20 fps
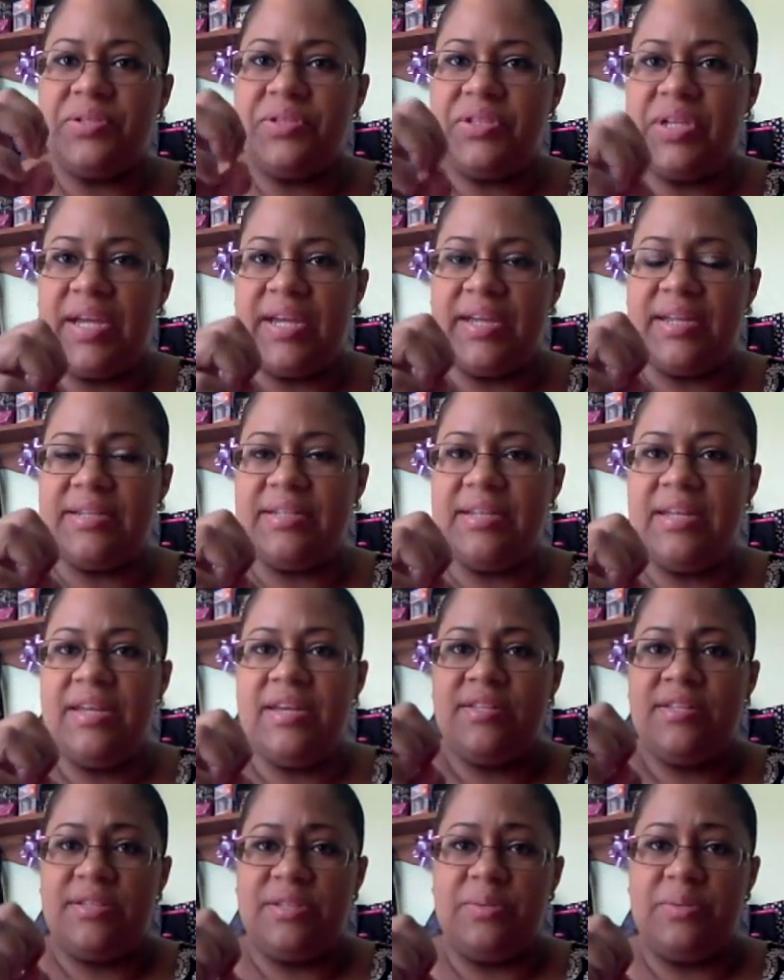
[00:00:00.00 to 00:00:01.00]
tight
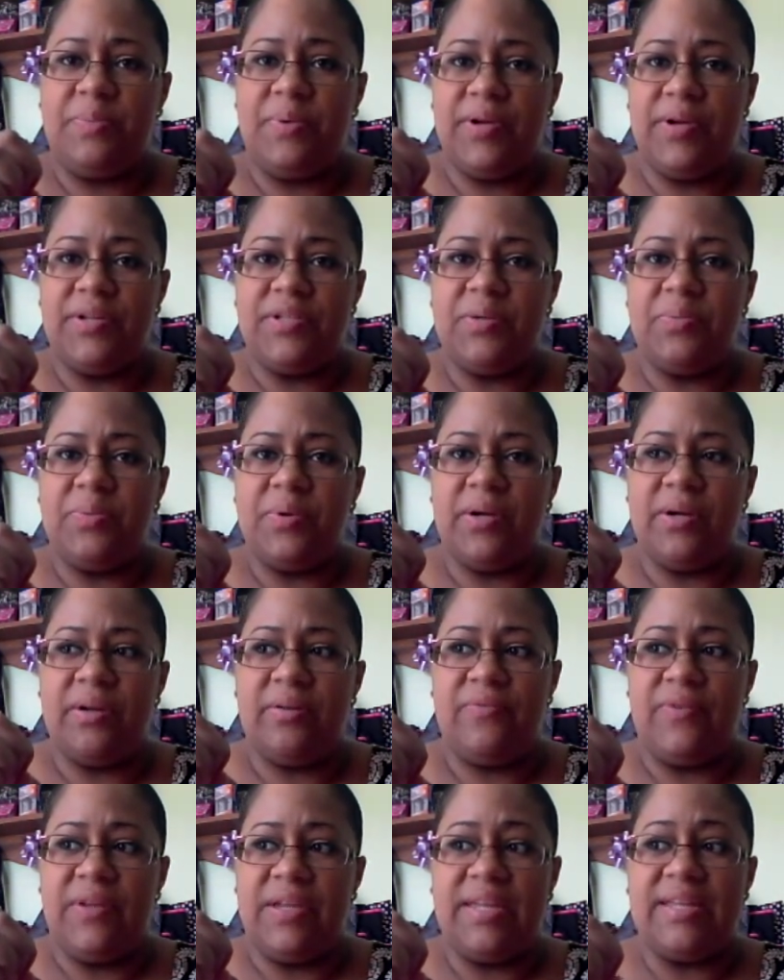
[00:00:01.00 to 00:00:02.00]
to the point to where
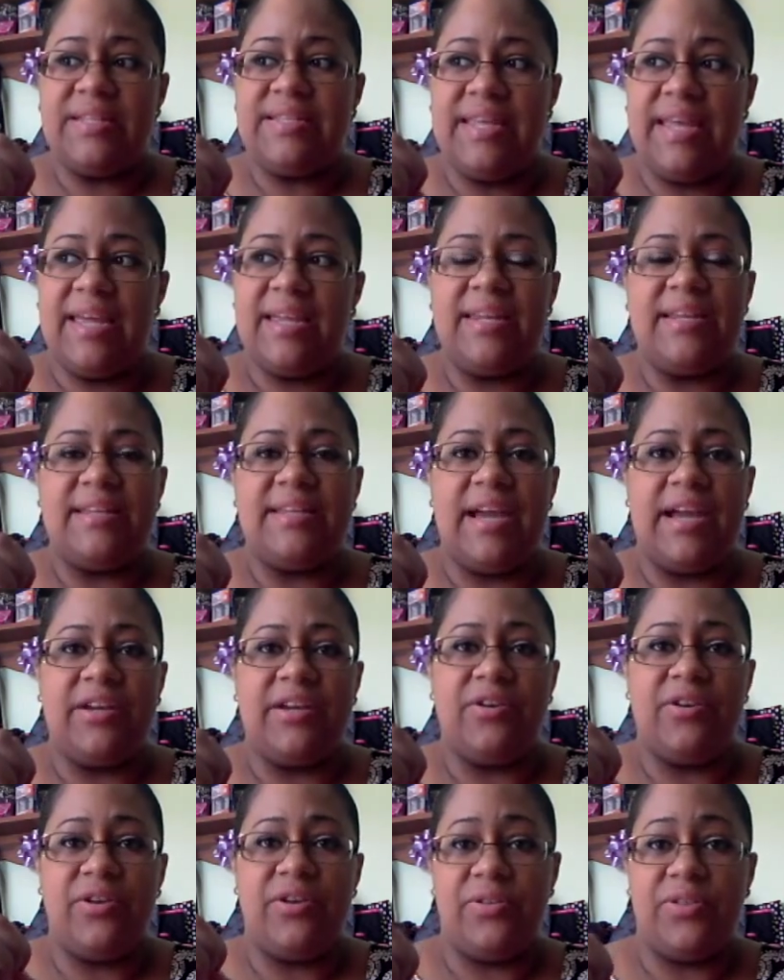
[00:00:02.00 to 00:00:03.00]
if it gets any
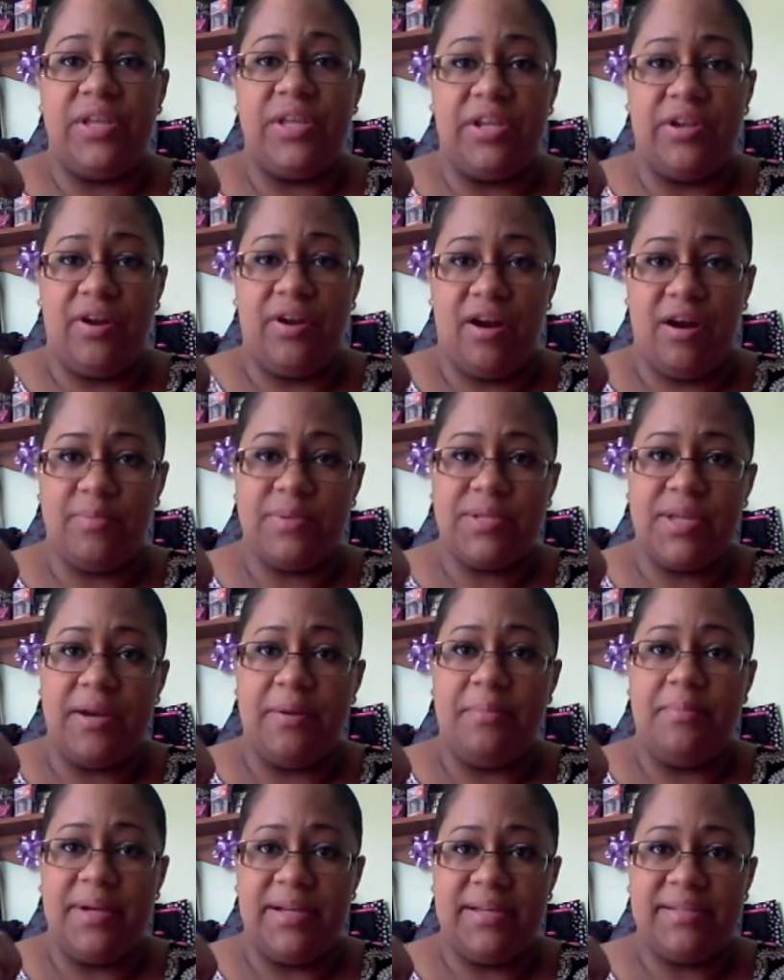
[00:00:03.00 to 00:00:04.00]
tighter, you think your arm's
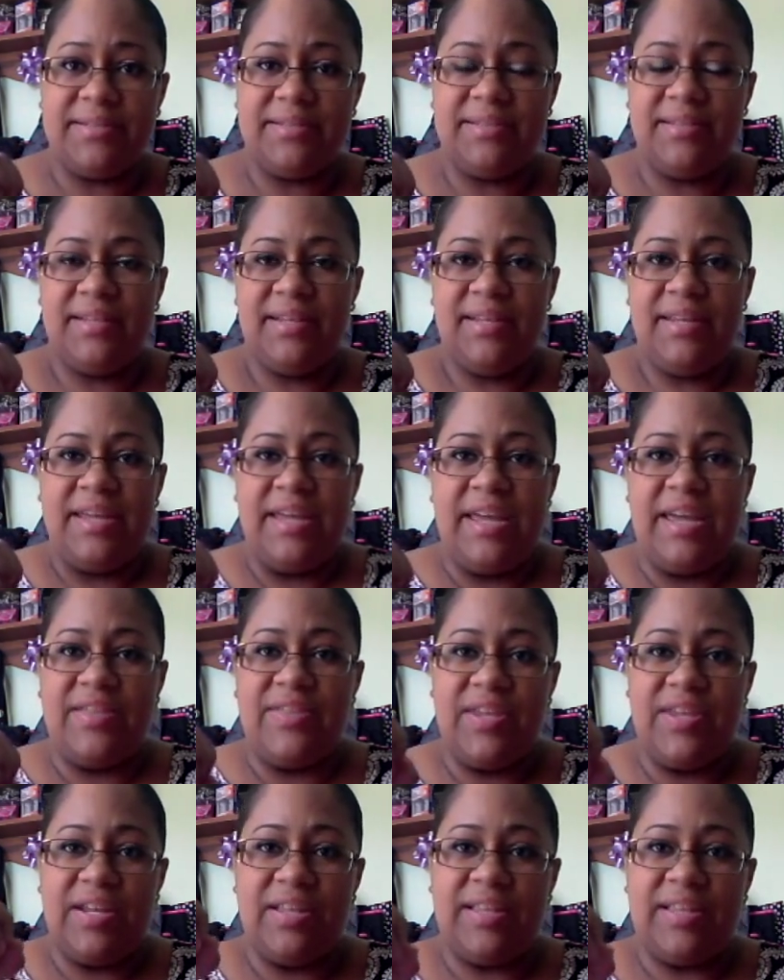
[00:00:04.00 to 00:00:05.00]
gonna bust, and
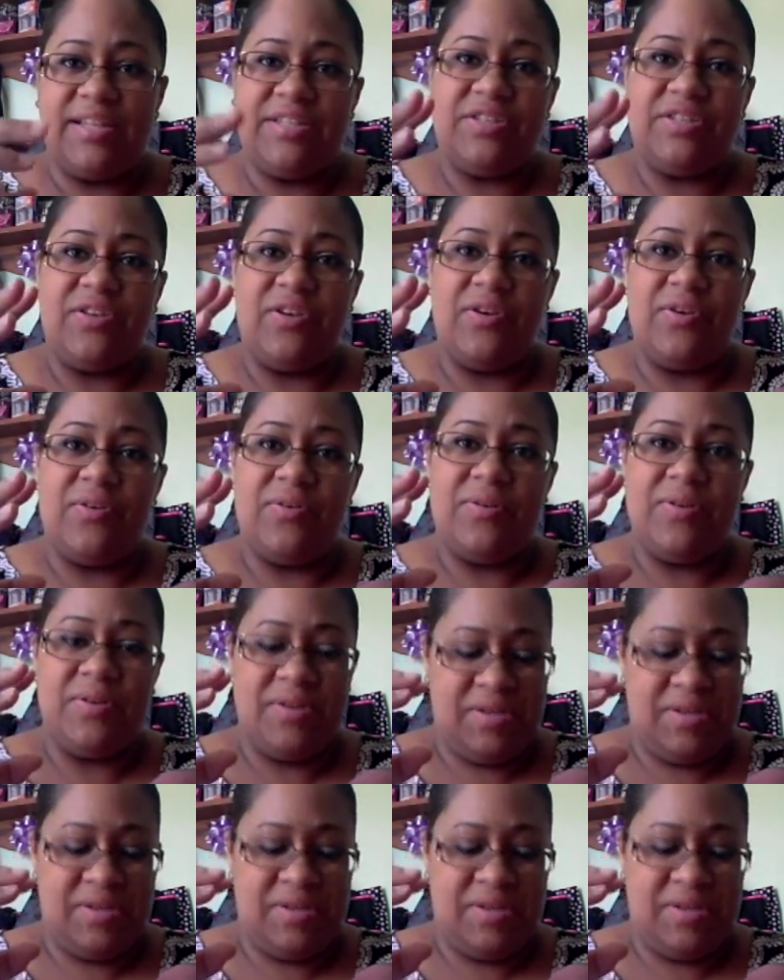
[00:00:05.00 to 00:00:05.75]
then it lets go.